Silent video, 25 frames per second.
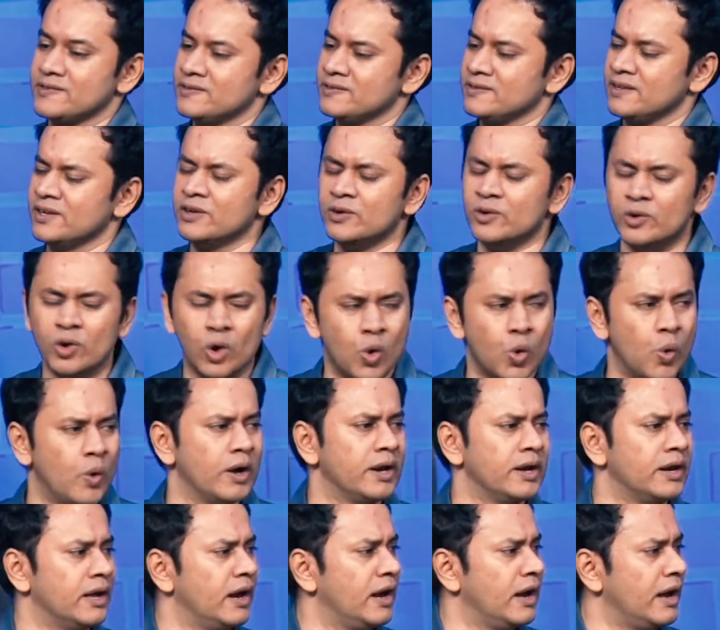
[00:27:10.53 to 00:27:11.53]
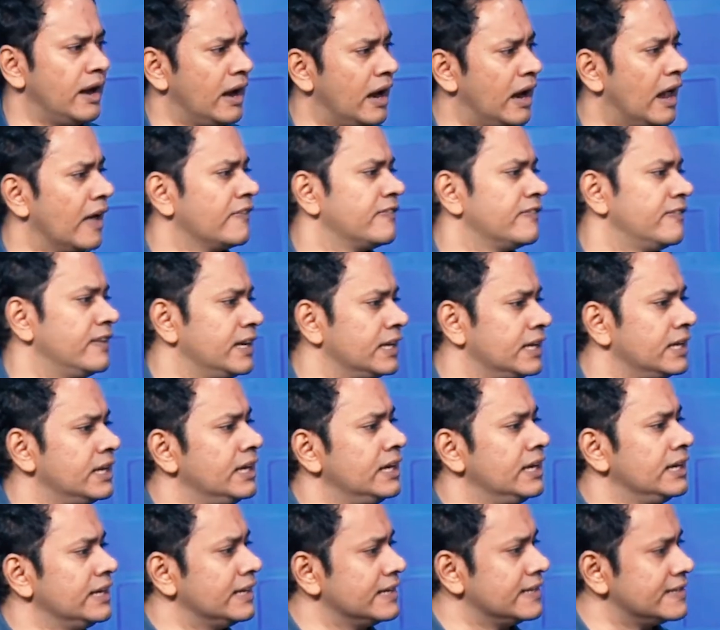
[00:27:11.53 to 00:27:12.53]
then no one, nothing
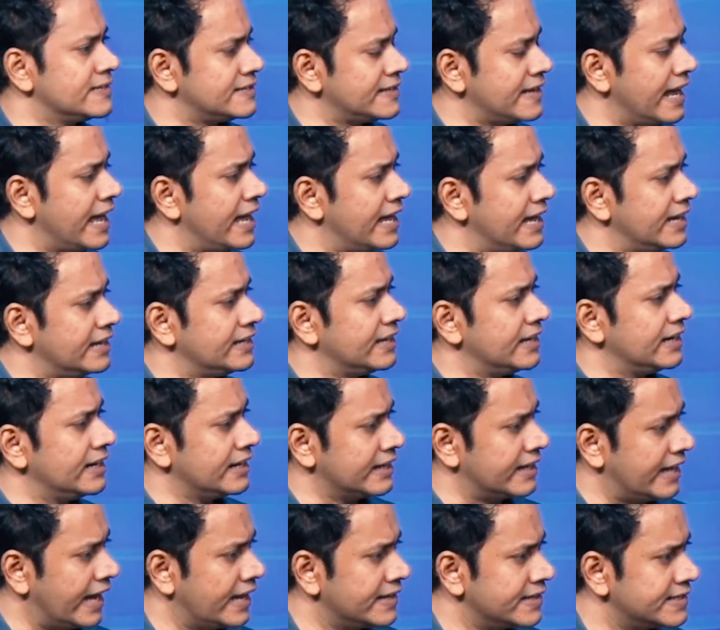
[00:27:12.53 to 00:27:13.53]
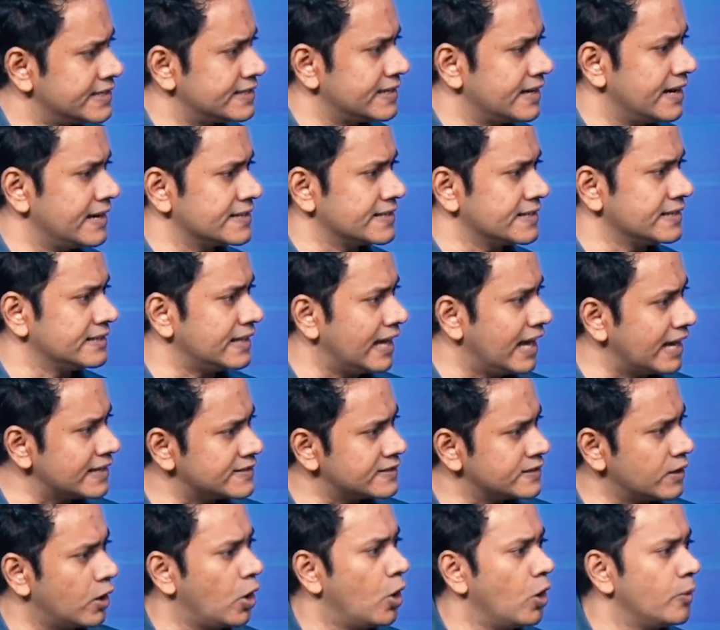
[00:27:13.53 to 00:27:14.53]
can stand against us. And
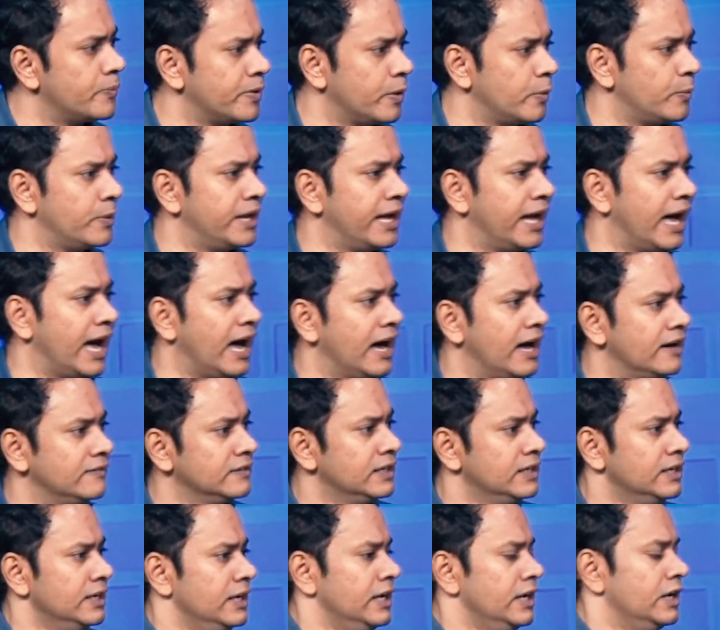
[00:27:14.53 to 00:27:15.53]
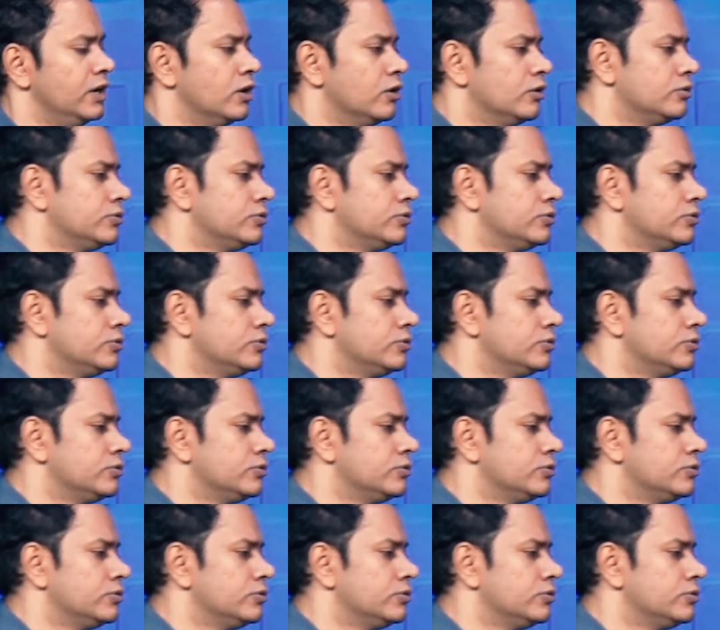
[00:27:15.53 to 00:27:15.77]
that's the hope that we have. You know,